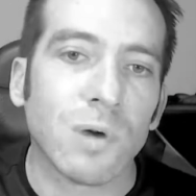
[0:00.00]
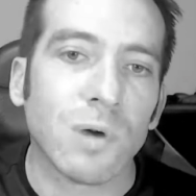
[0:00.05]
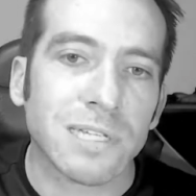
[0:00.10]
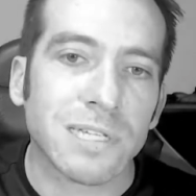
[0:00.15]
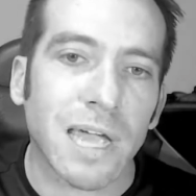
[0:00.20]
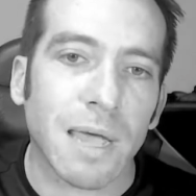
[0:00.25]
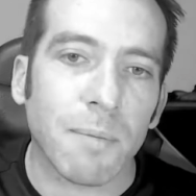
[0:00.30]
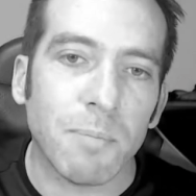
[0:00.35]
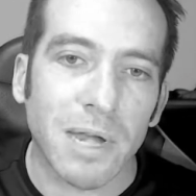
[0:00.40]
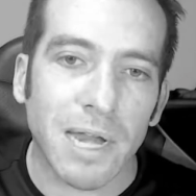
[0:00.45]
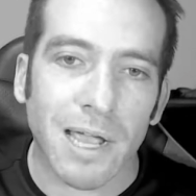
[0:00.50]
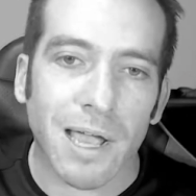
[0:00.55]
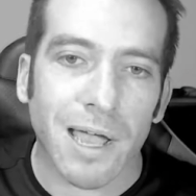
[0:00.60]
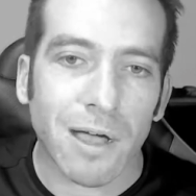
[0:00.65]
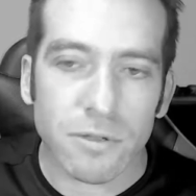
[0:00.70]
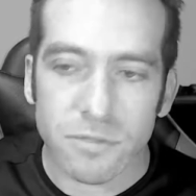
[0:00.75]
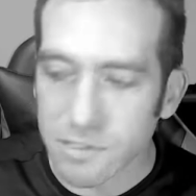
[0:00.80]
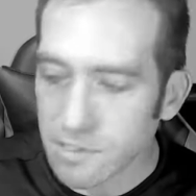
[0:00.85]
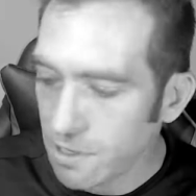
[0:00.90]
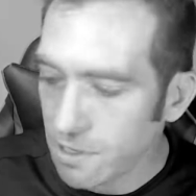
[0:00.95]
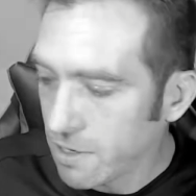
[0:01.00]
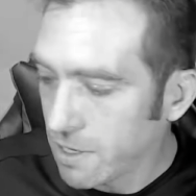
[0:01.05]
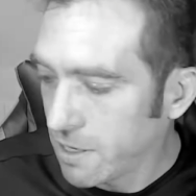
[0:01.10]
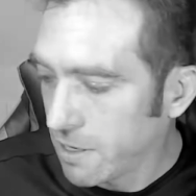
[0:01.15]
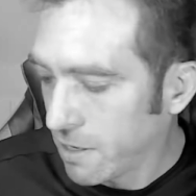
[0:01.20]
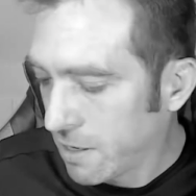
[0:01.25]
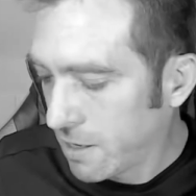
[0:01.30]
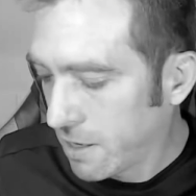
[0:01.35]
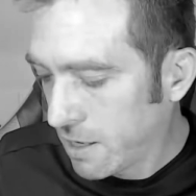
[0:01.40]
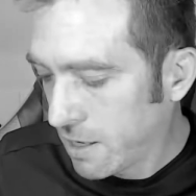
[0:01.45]
was happening outside.
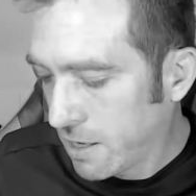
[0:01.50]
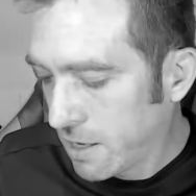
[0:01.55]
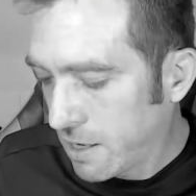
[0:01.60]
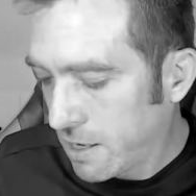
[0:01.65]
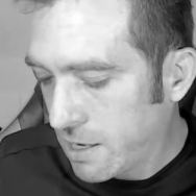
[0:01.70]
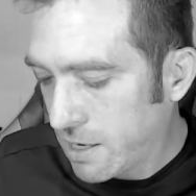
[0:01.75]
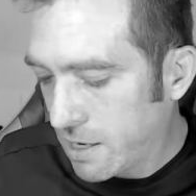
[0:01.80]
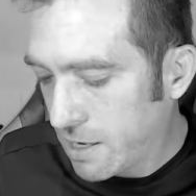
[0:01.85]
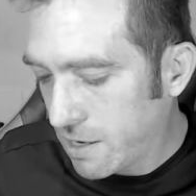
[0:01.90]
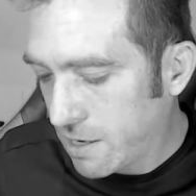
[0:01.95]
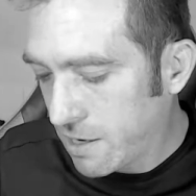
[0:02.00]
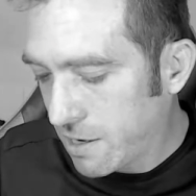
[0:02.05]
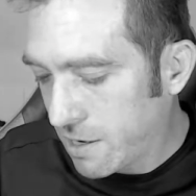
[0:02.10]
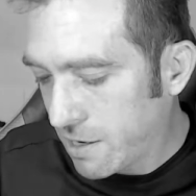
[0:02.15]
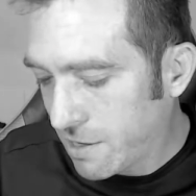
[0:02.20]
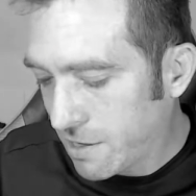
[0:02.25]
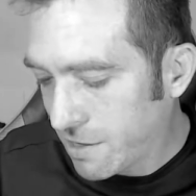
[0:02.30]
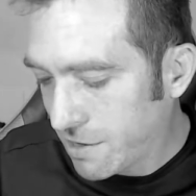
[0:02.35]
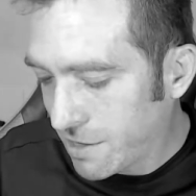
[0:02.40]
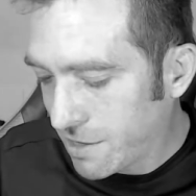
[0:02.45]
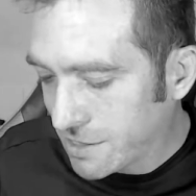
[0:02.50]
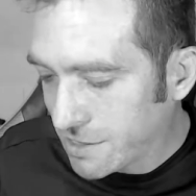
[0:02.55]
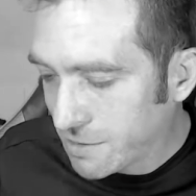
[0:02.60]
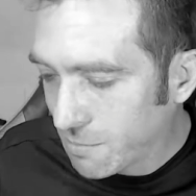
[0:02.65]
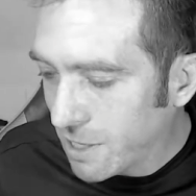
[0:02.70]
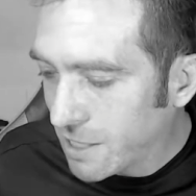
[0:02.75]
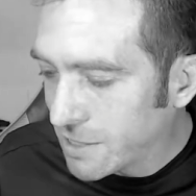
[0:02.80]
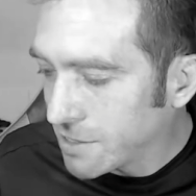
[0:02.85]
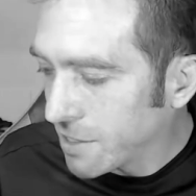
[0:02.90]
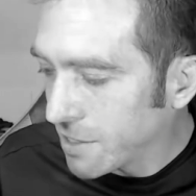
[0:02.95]
And that's
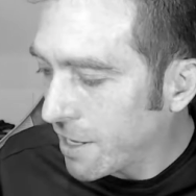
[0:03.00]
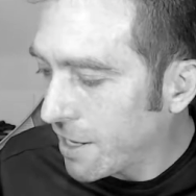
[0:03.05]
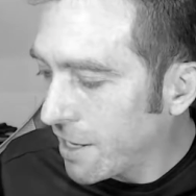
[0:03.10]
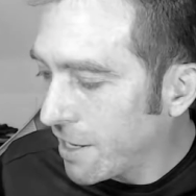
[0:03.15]
amazing.